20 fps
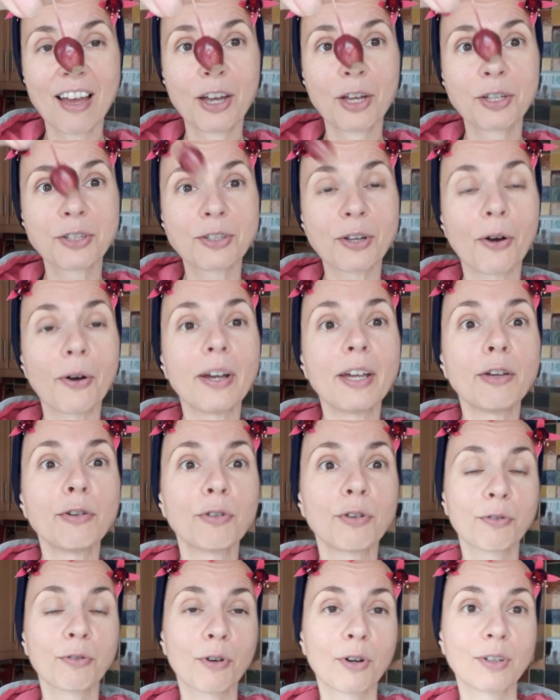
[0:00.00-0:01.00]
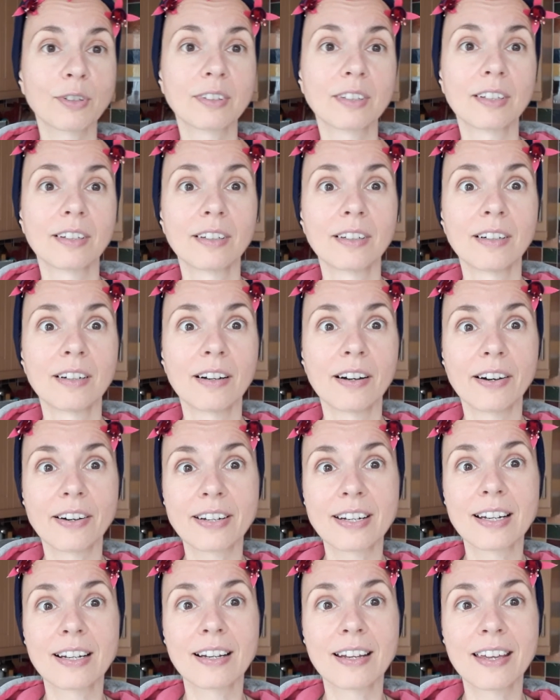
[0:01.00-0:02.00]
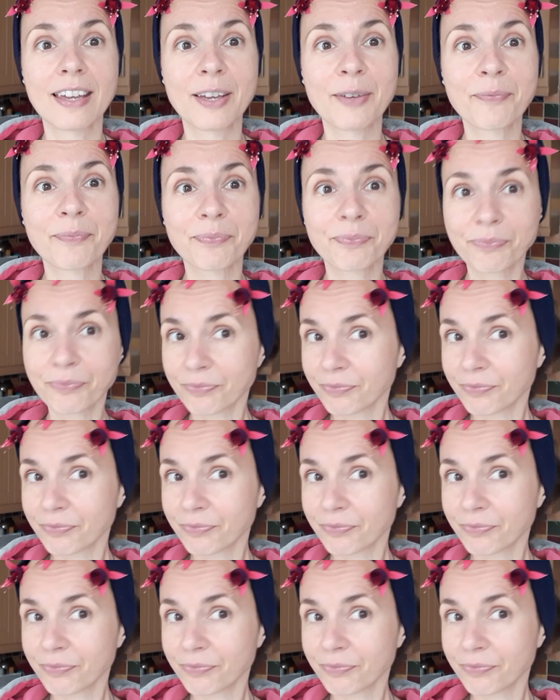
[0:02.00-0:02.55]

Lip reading: So if got a really